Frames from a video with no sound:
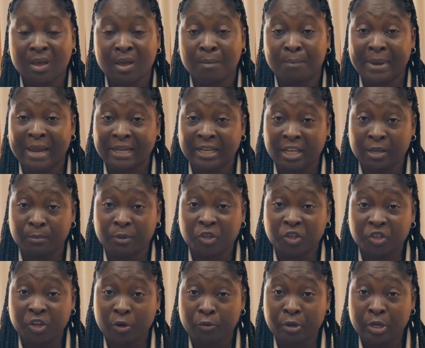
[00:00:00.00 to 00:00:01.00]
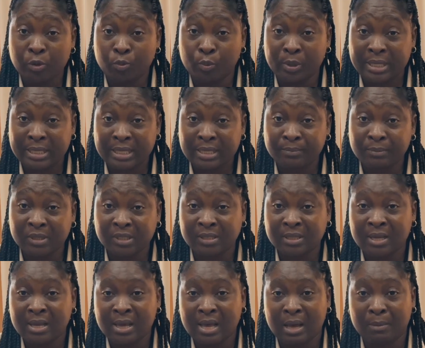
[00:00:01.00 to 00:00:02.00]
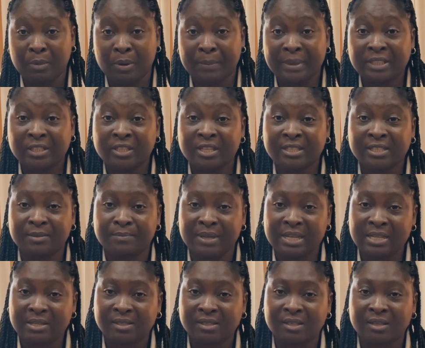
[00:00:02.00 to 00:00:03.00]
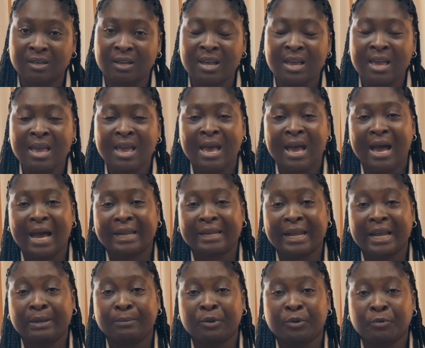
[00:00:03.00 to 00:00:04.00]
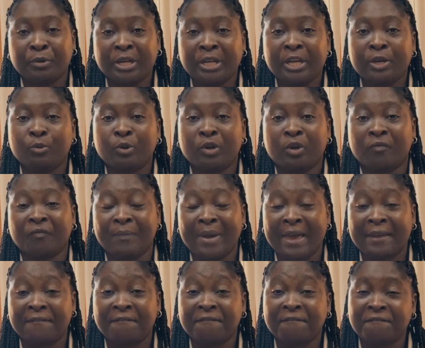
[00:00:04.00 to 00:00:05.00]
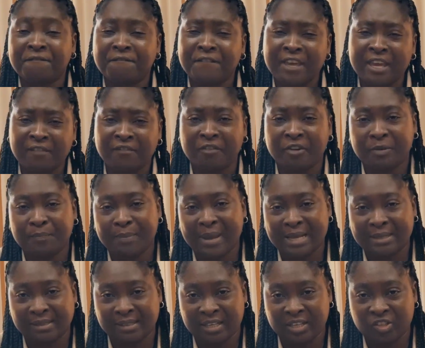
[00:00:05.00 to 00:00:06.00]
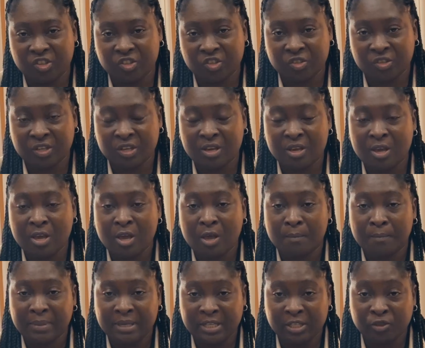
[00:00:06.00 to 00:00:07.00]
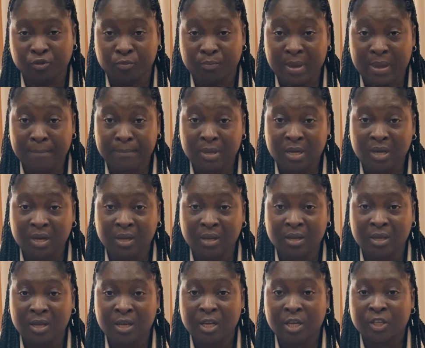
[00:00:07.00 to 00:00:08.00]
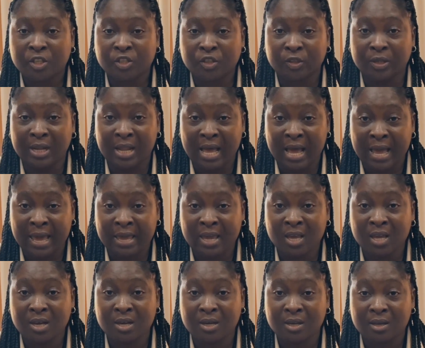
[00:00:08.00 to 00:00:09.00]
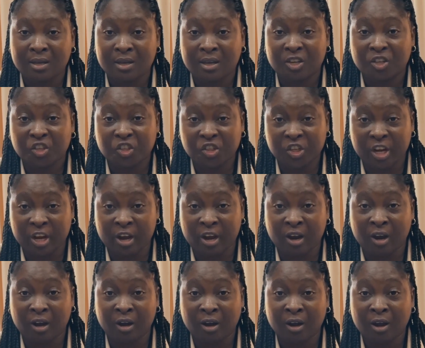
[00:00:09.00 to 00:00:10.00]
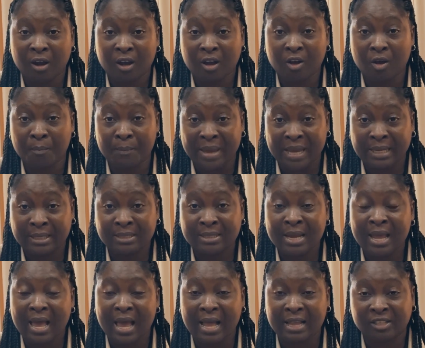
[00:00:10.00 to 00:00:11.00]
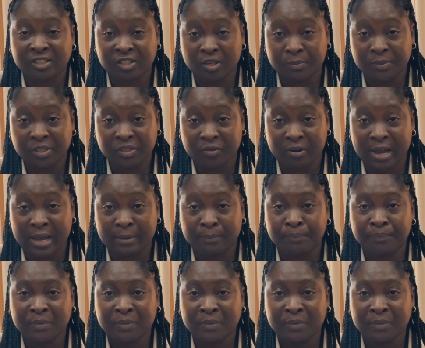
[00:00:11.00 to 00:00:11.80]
My name is SHERRINE Williams. I'm a Methodist minister and I'll be reading one of my favorite passages. Please remember to like, share, comment and subscribe.